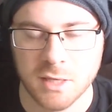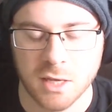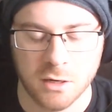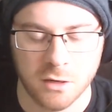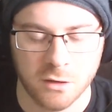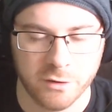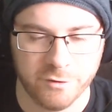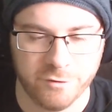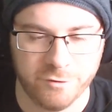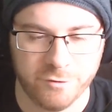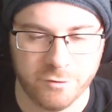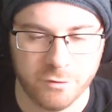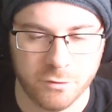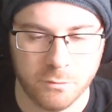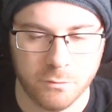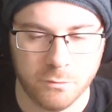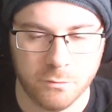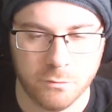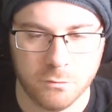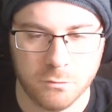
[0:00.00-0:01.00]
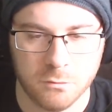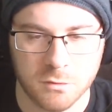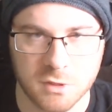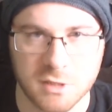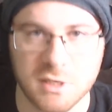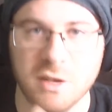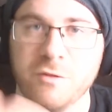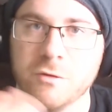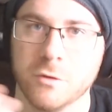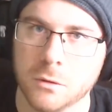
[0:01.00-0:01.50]
a lot of
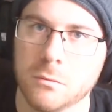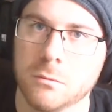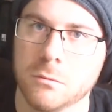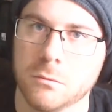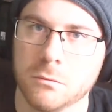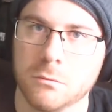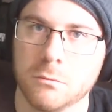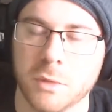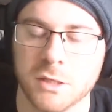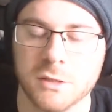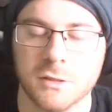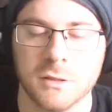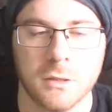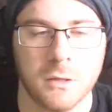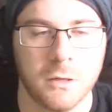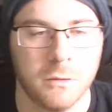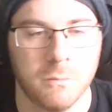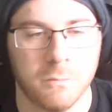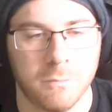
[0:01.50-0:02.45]
suffer, basically.